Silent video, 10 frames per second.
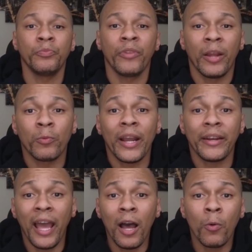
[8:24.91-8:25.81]
And right
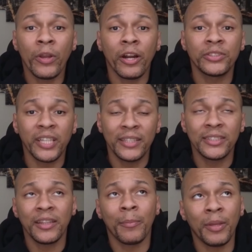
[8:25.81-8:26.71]
now we are
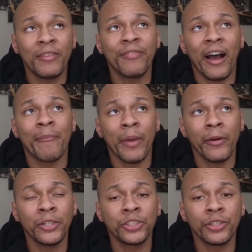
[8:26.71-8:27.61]
testing the B5
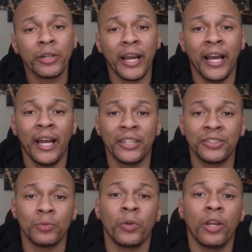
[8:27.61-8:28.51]
Behringer
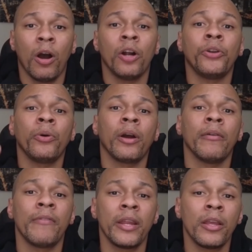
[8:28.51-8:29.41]
as we are doing our
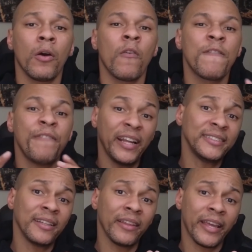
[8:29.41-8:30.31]
video
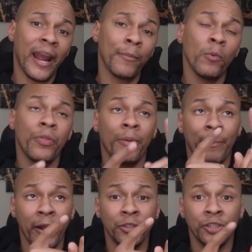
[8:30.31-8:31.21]
facing the camera with the
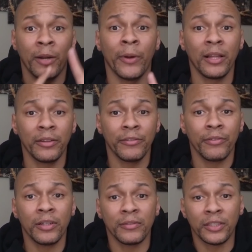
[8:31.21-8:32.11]
Behringer directly in
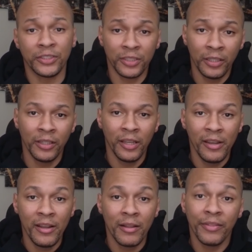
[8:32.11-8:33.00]
front of us.
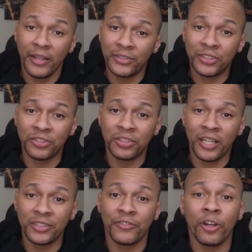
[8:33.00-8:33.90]
This is a
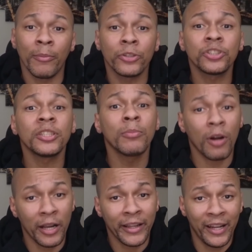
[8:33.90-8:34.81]
test of your emergency
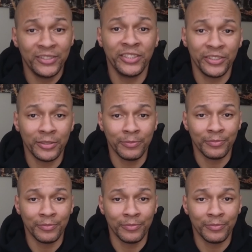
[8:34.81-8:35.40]
broadcast system.